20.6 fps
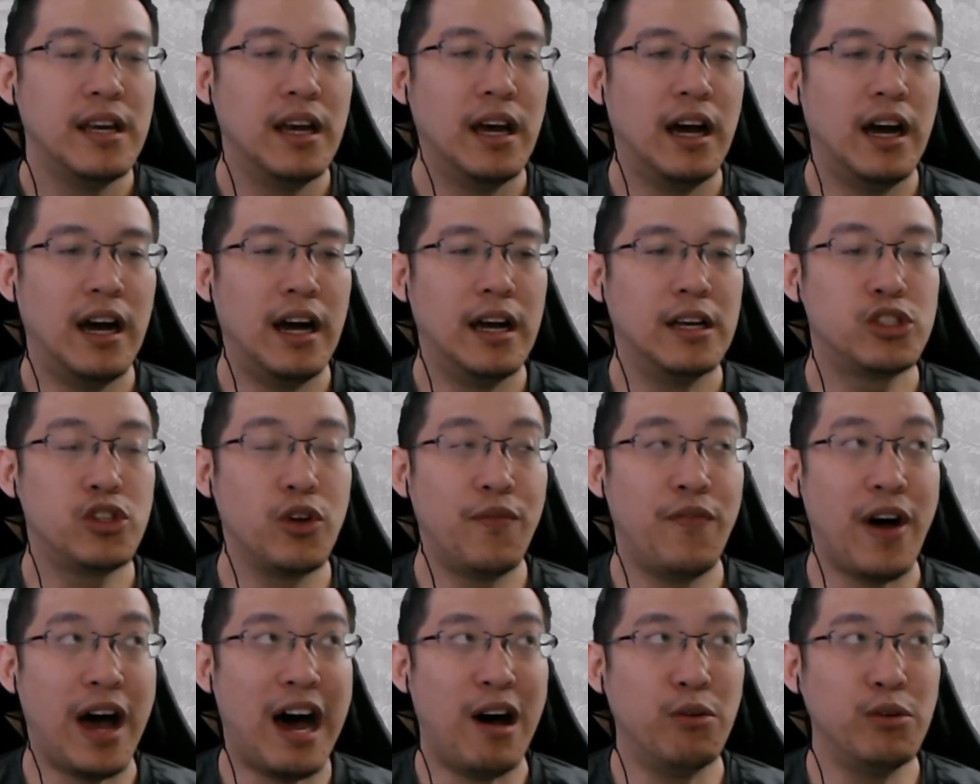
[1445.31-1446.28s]
So
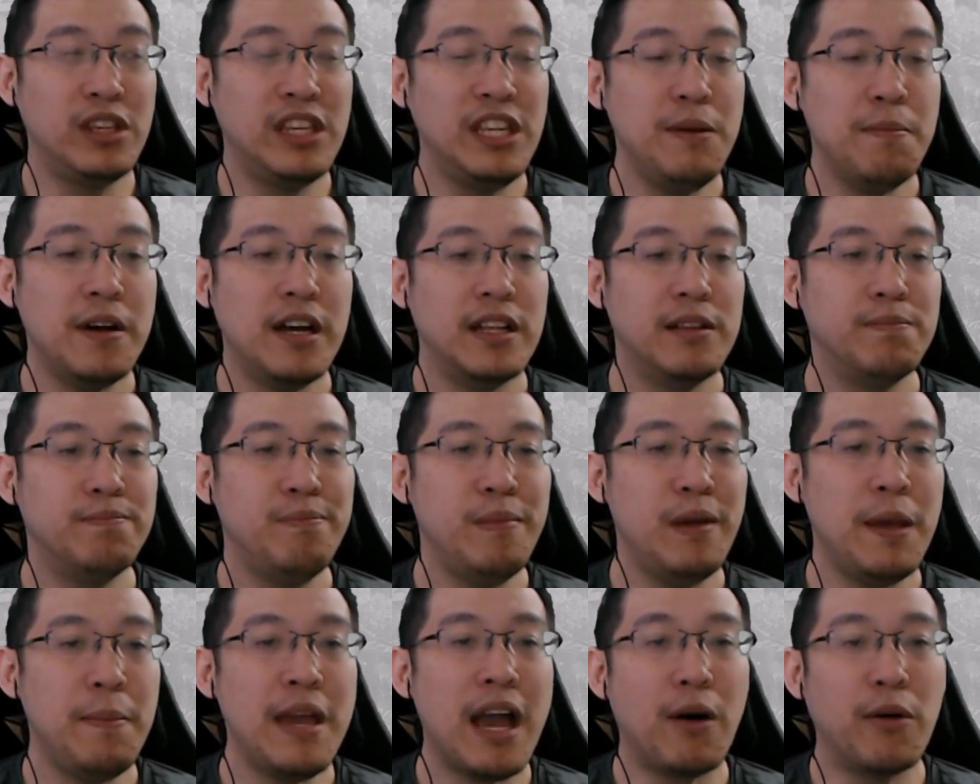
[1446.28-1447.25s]
for Ultimate,
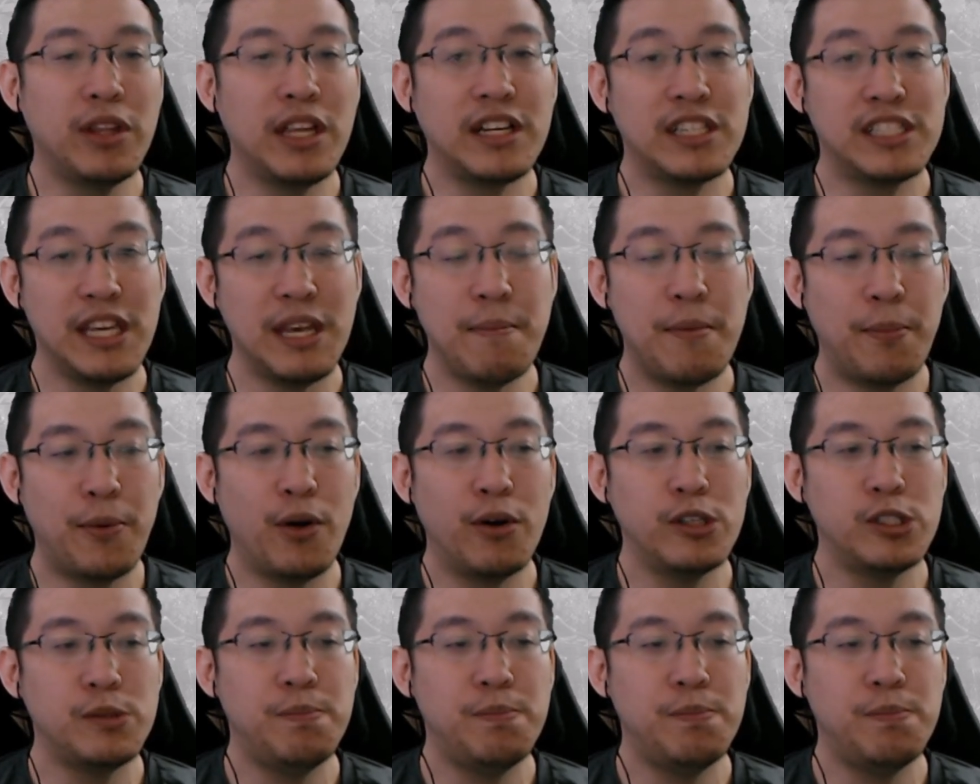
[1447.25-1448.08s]
maybe I'll take the same approach.